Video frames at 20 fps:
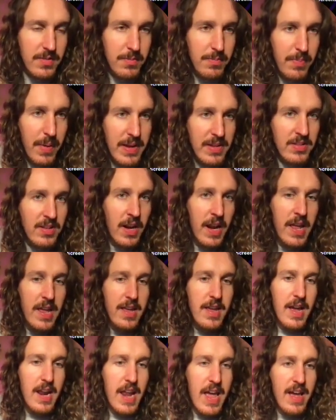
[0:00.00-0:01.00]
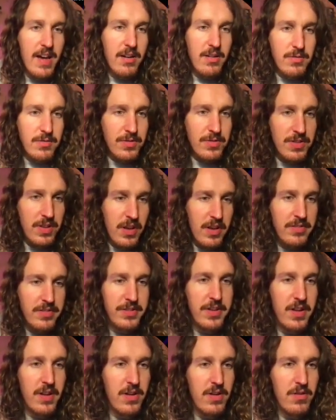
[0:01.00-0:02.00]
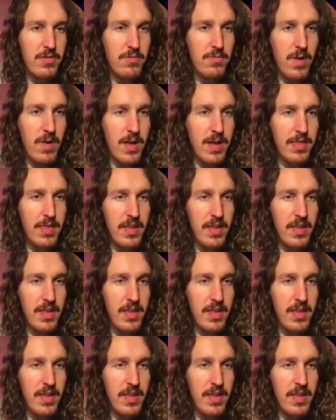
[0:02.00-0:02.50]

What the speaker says: basically allows you to run